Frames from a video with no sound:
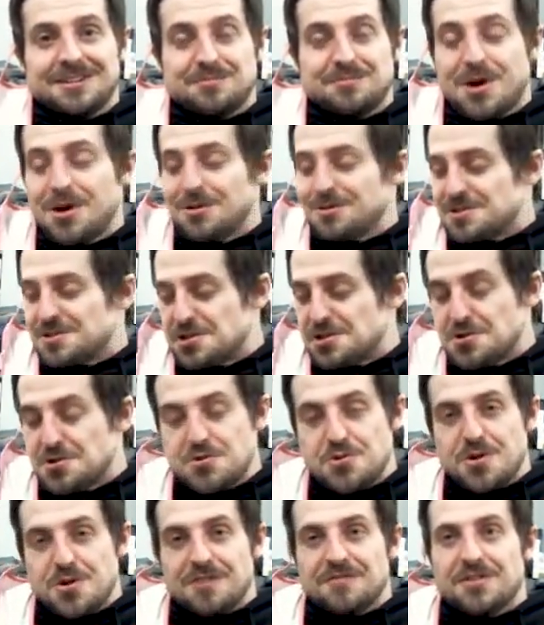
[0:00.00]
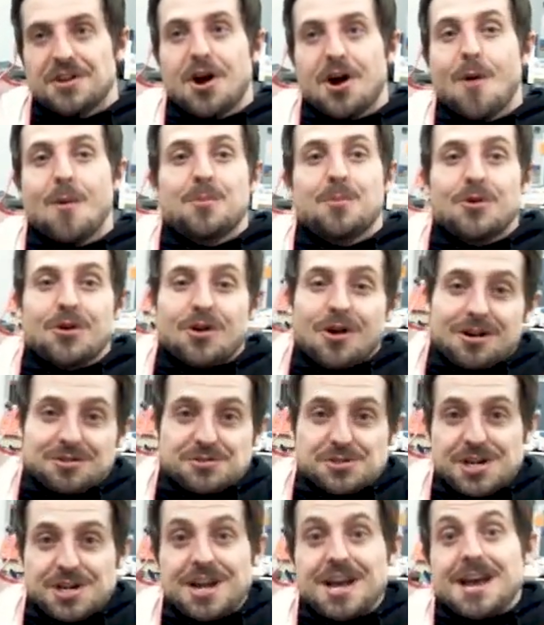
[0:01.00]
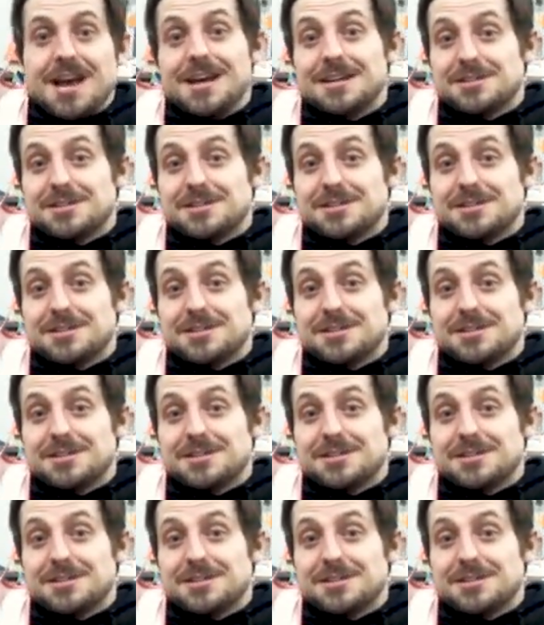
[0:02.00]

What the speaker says: part two of the comic book auction, is